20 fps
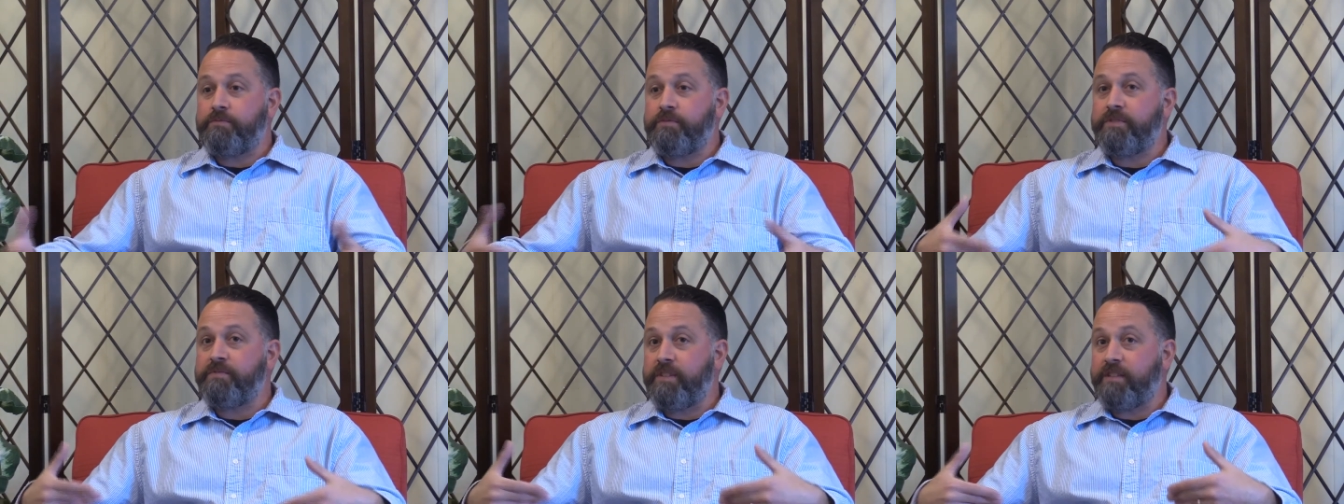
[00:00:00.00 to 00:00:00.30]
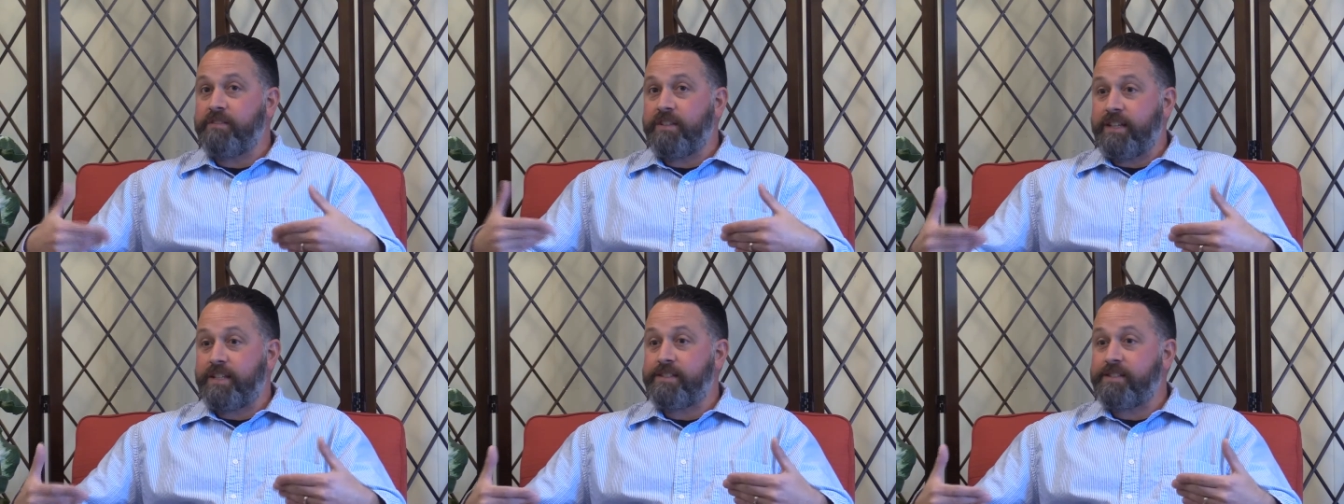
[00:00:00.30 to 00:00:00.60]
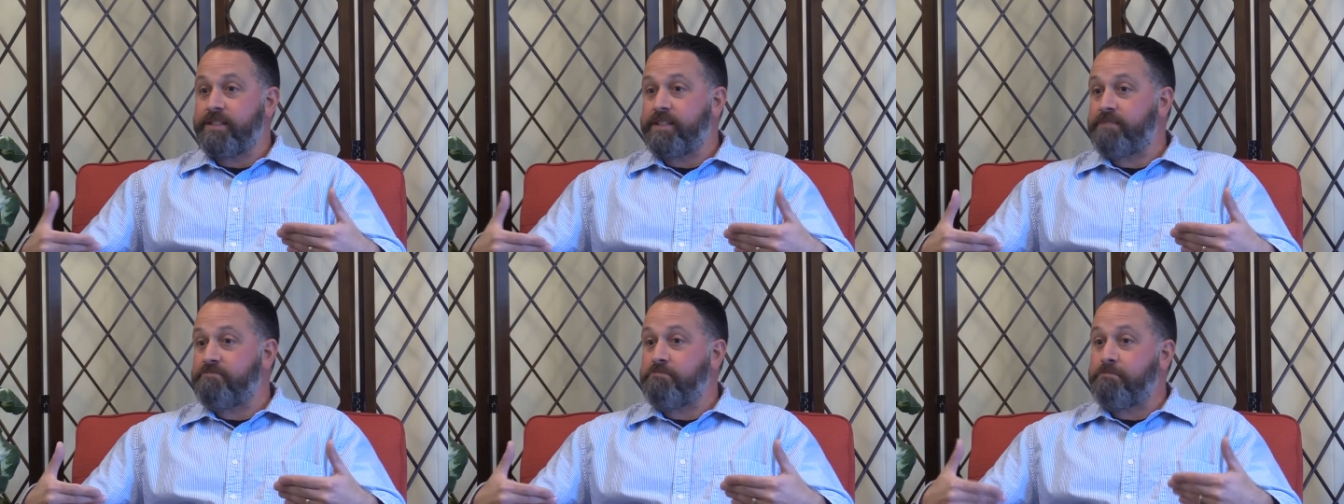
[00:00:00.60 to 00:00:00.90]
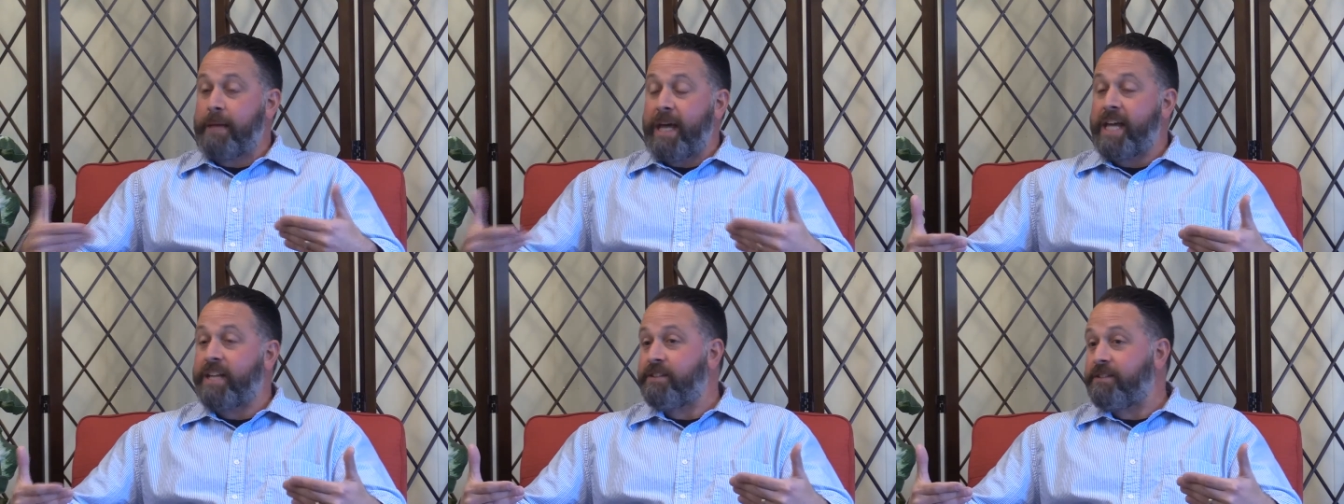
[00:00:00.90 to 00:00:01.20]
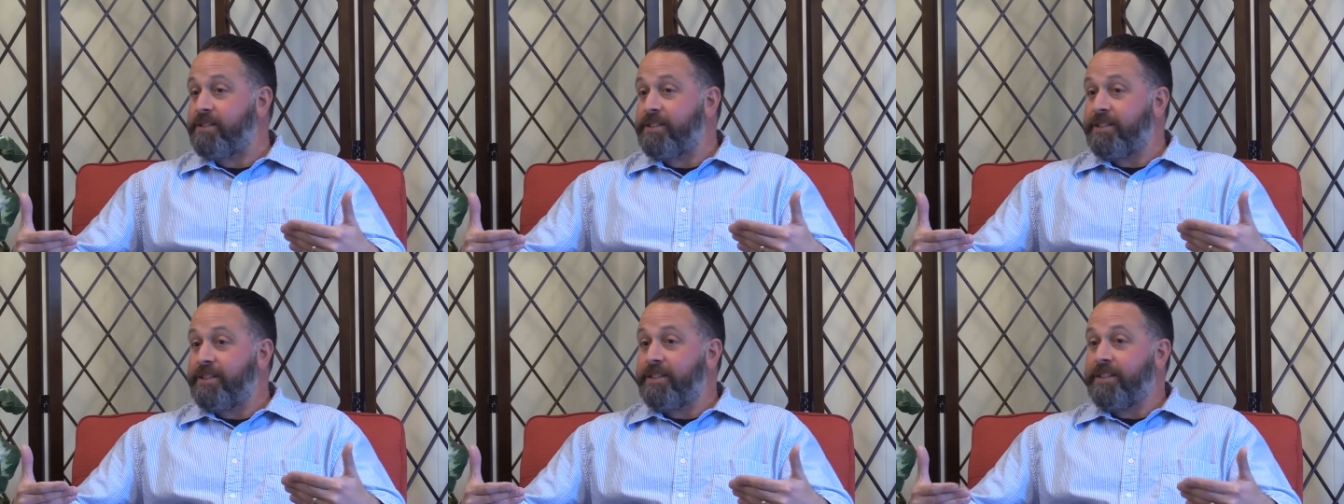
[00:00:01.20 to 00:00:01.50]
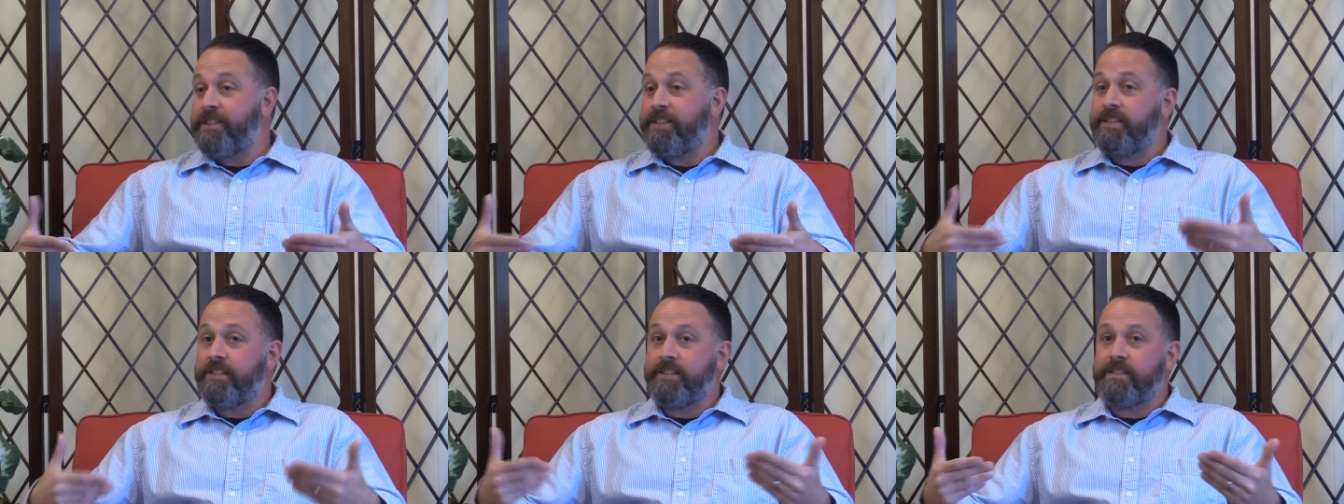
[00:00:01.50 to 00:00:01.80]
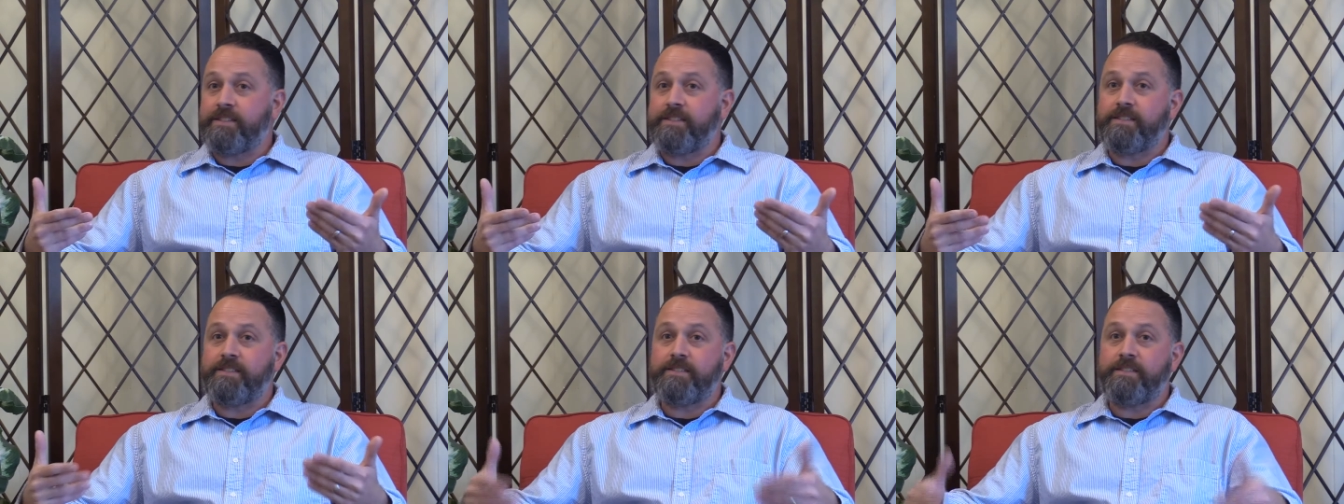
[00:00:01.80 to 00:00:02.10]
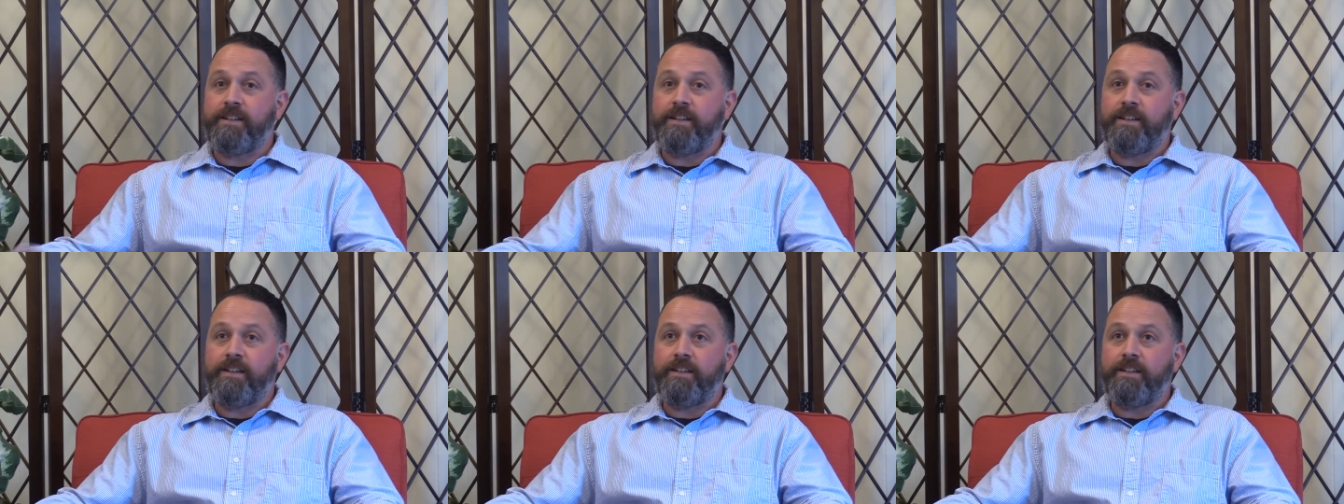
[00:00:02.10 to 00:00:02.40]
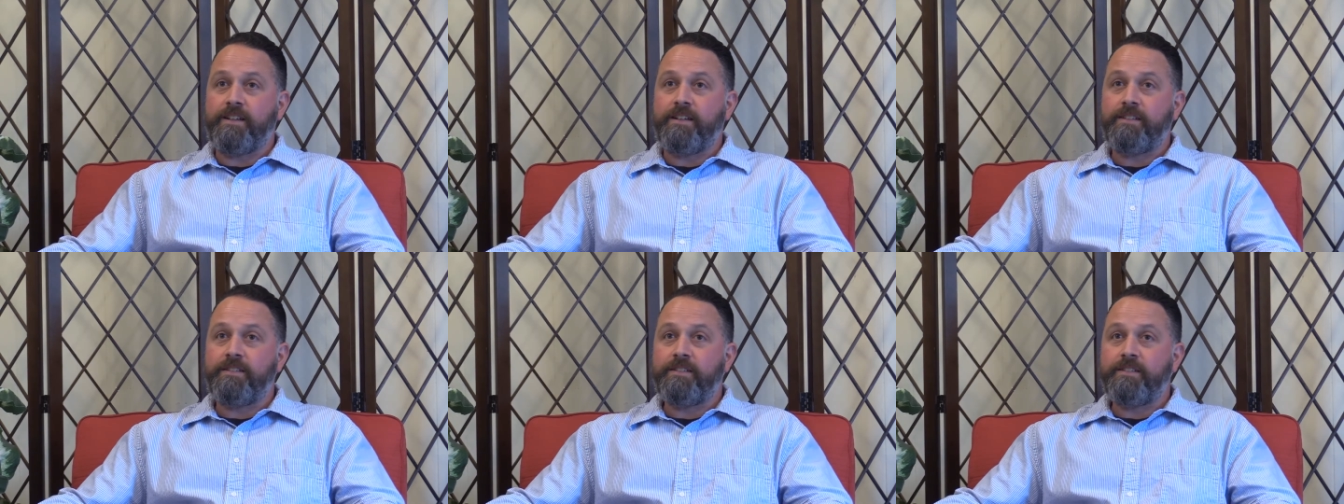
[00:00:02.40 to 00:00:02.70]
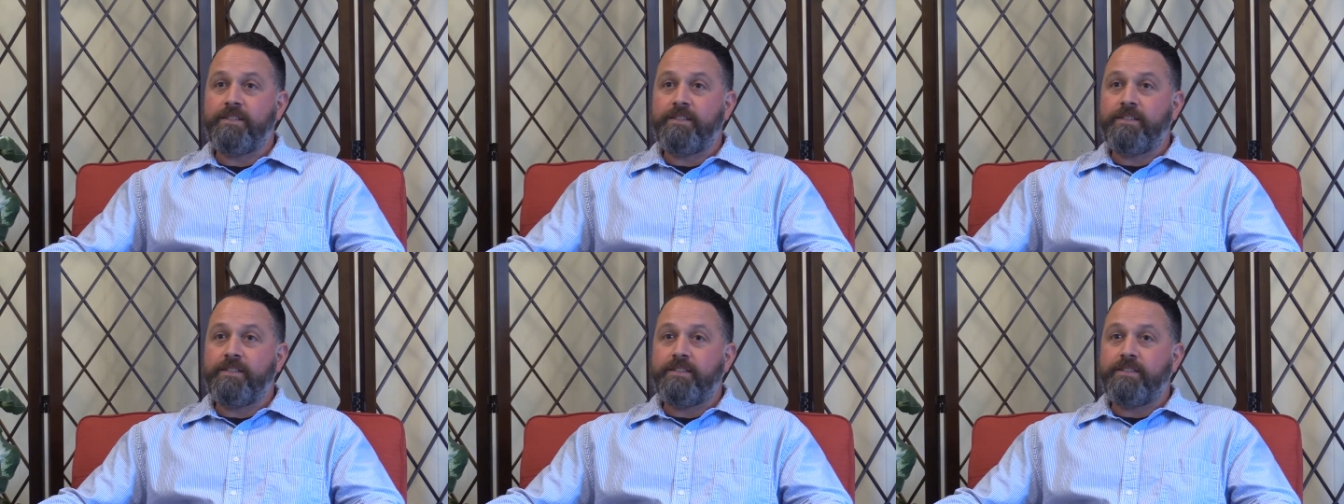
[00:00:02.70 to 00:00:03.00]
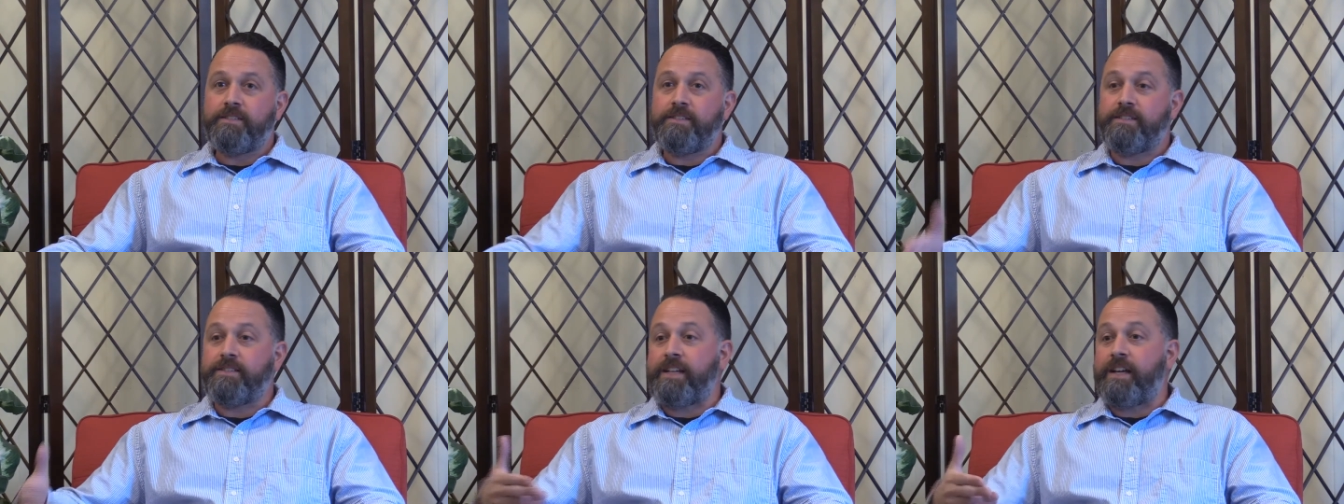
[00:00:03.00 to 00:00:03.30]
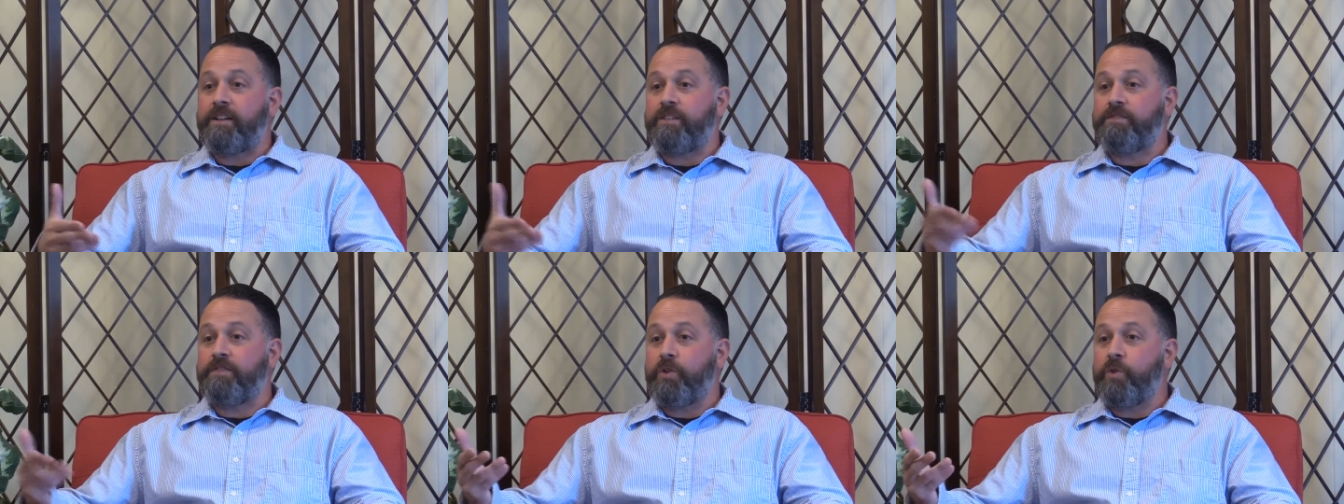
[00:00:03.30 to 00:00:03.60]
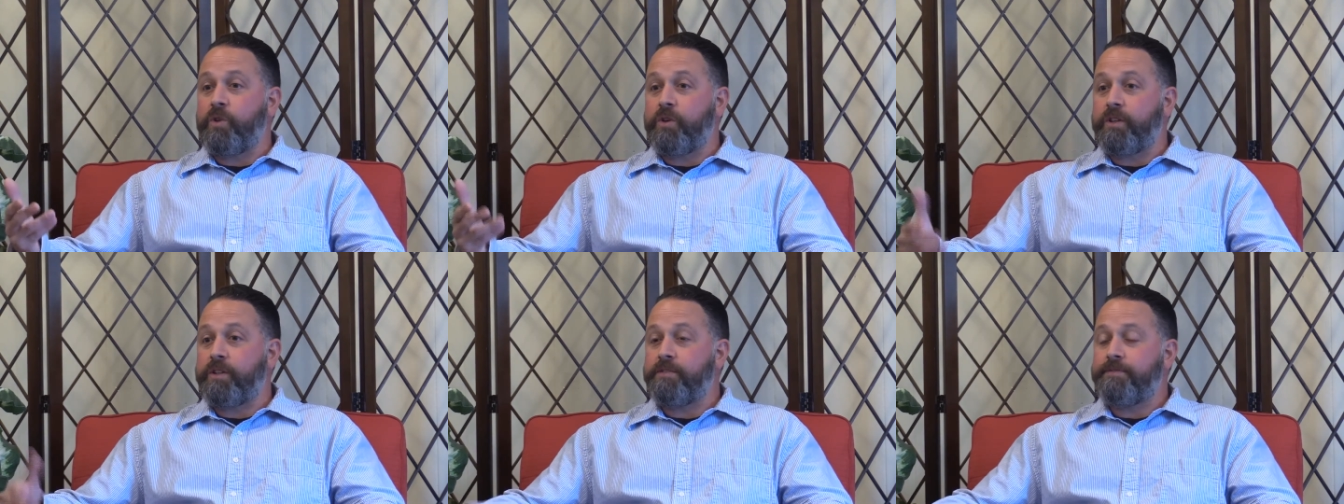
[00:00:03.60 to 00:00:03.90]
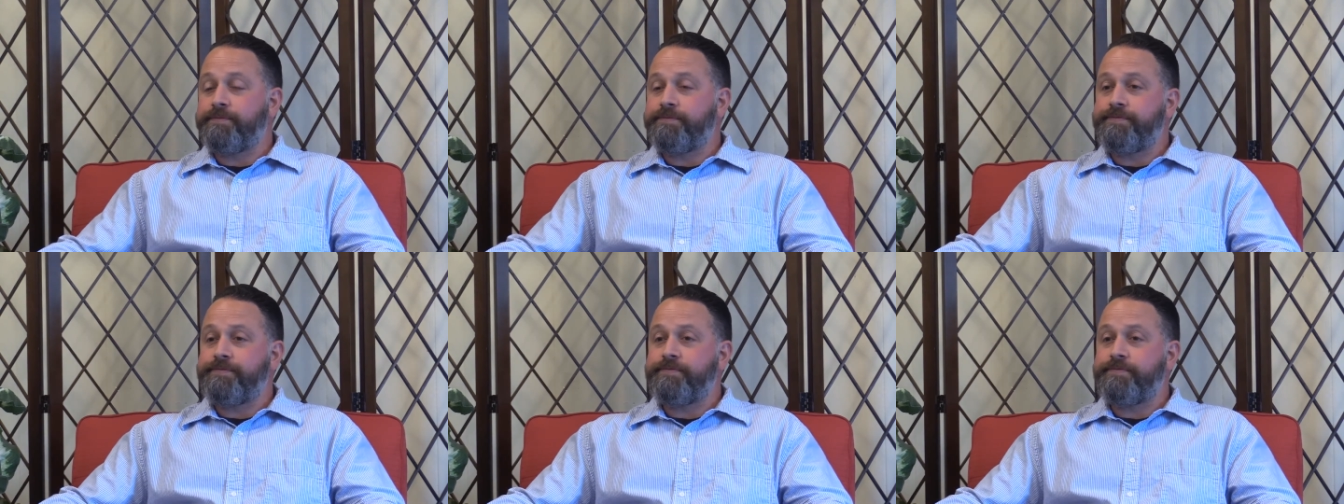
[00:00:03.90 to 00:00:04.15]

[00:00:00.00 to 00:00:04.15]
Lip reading: We've never actually met because she's down in Florida,